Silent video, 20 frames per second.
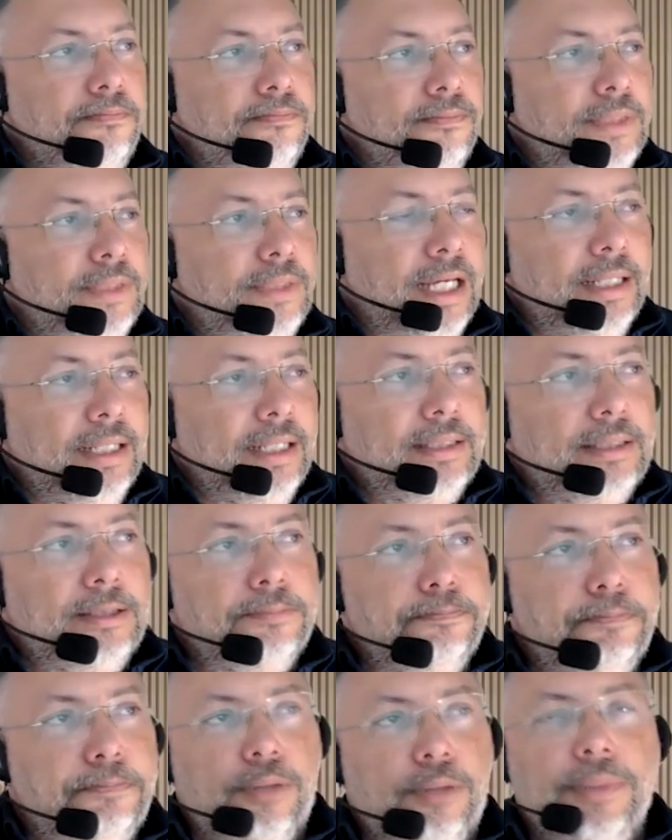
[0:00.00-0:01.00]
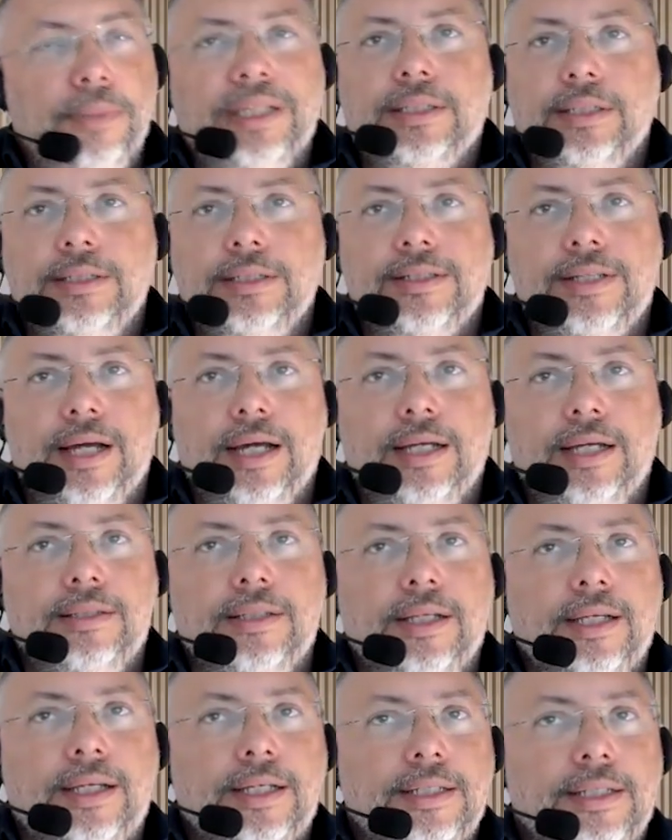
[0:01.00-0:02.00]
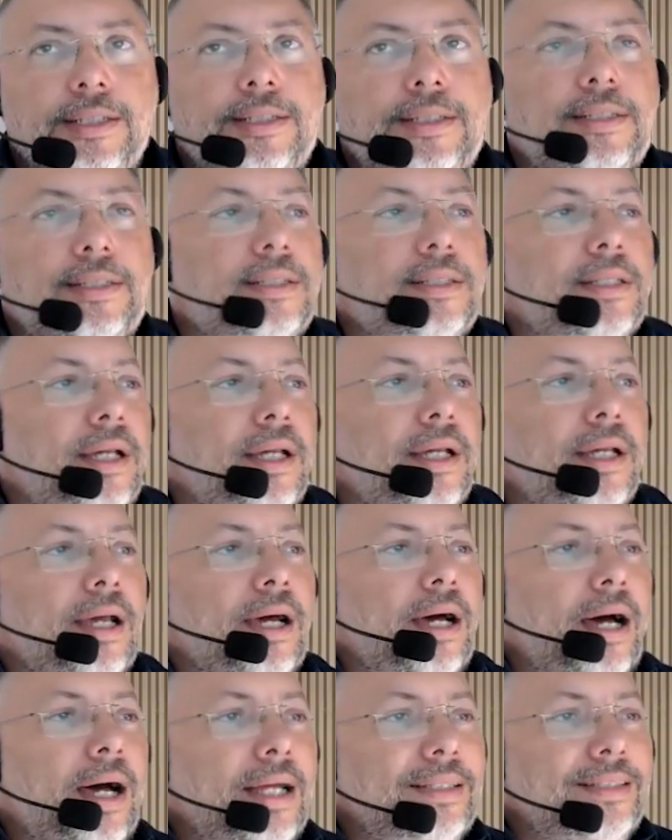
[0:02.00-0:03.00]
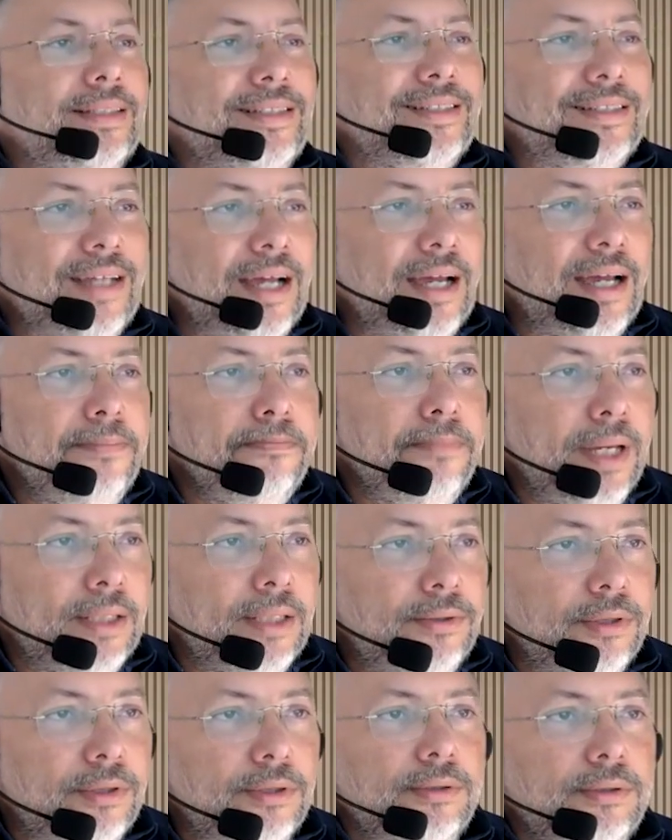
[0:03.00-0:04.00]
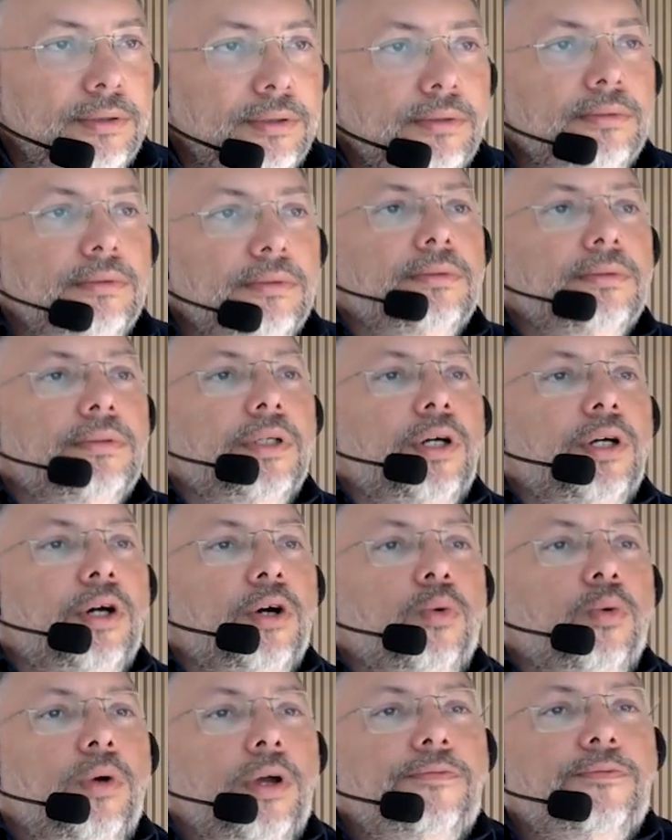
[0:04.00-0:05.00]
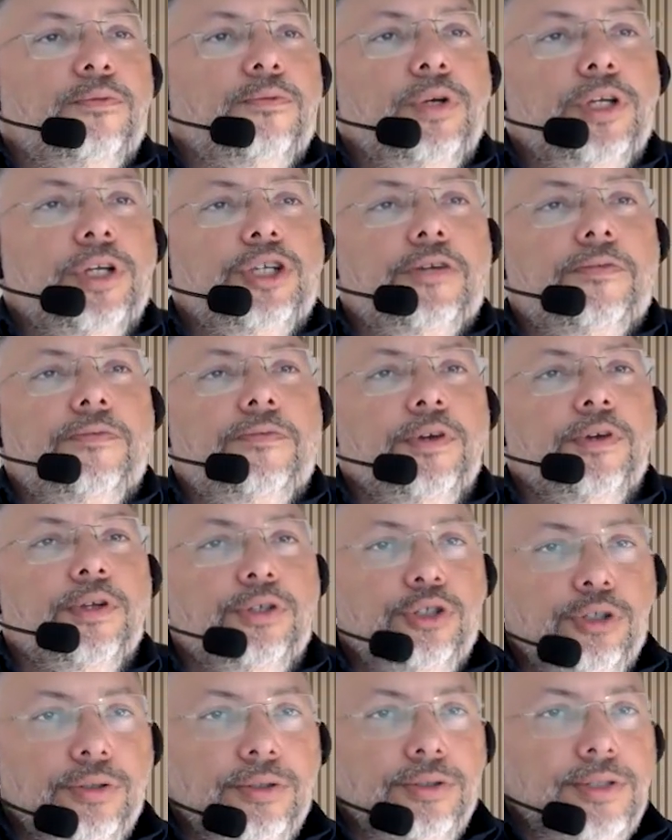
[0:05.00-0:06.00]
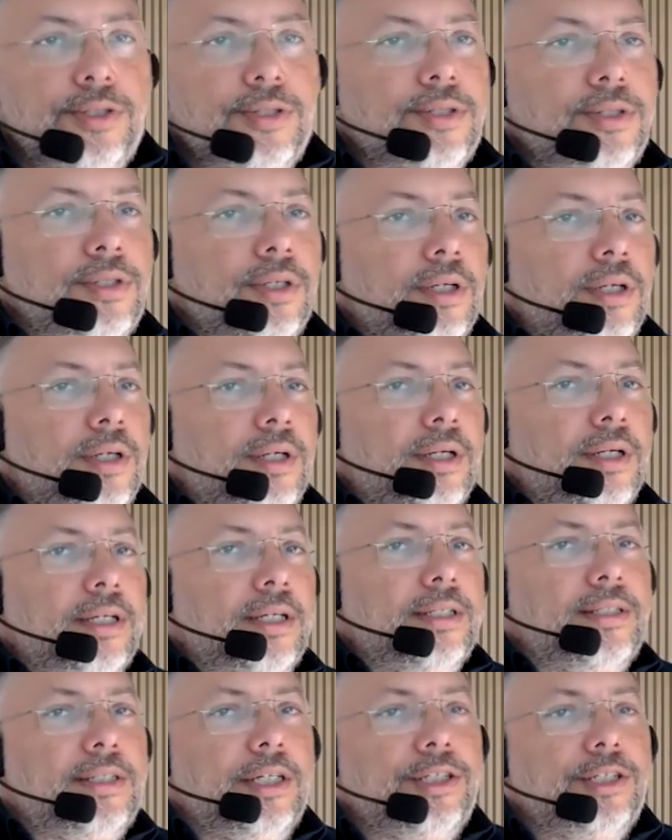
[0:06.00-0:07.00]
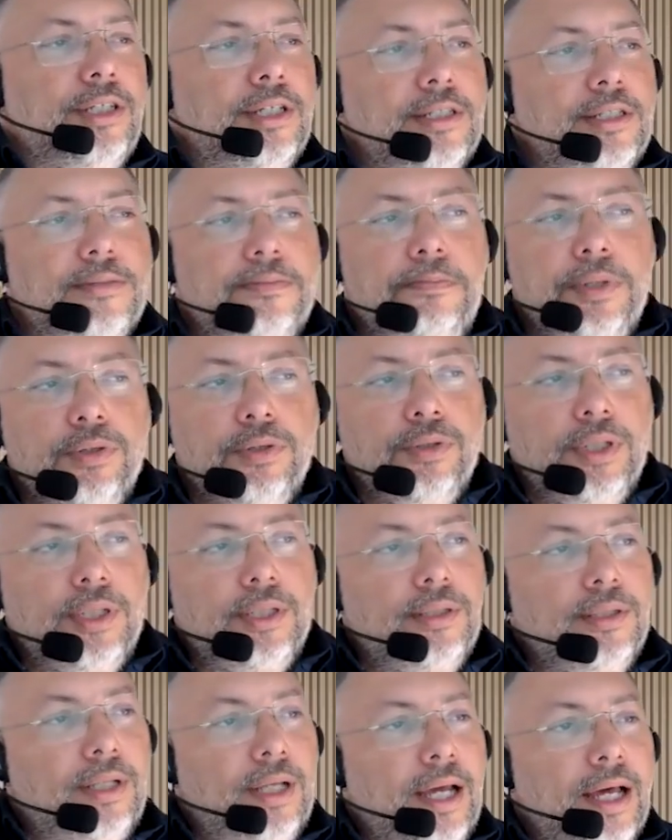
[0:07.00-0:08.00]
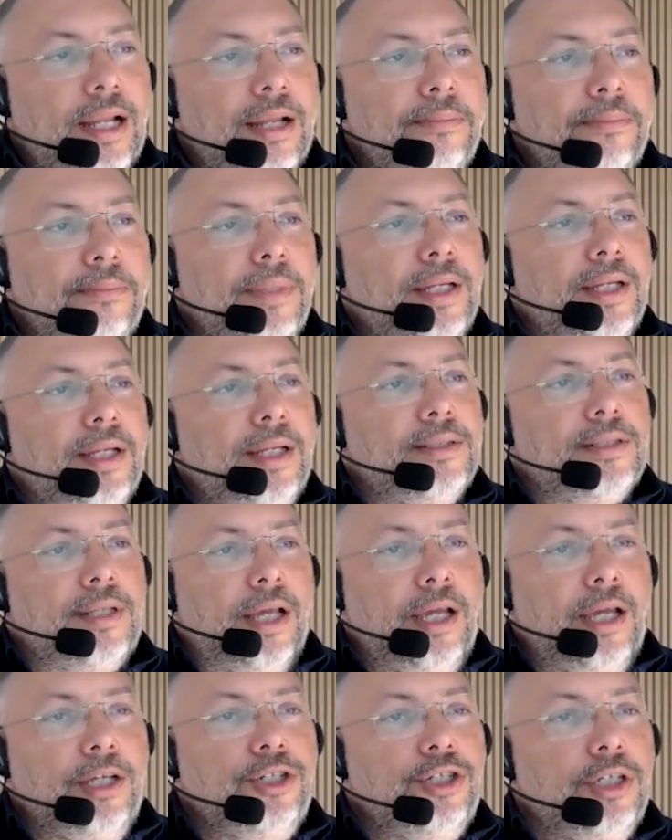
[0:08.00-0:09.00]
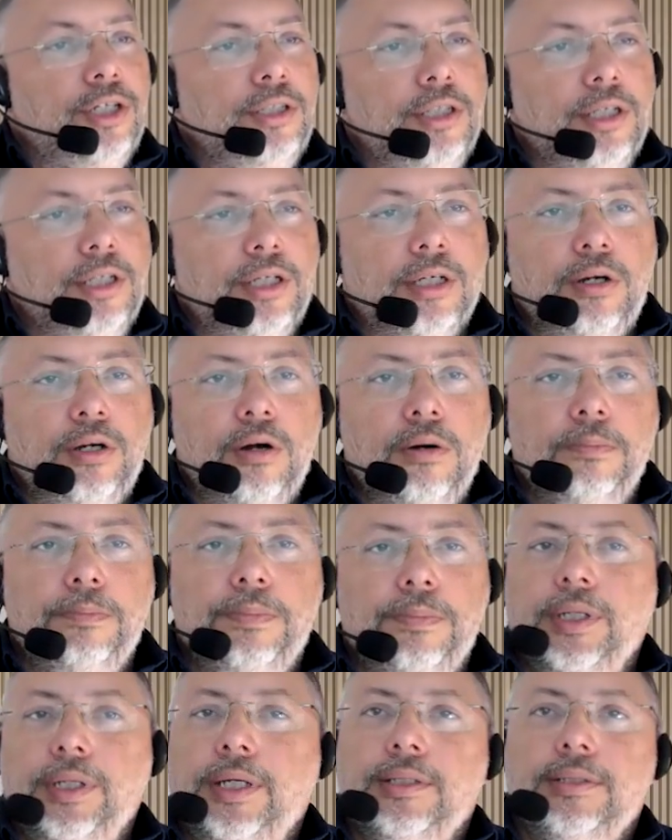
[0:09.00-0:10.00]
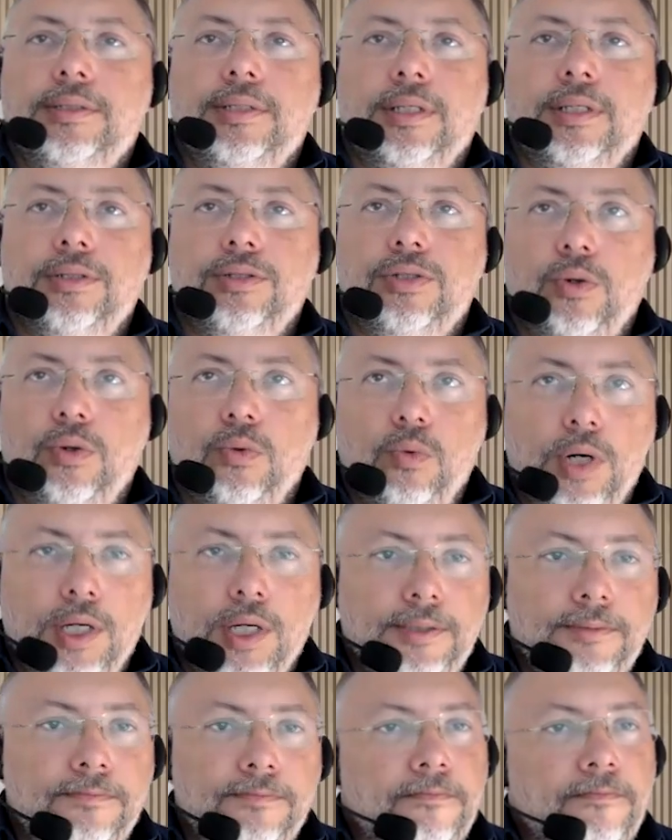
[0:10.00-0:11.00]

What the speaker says: that parametric design is a design method with which features such as building elements, engineer components, and so on,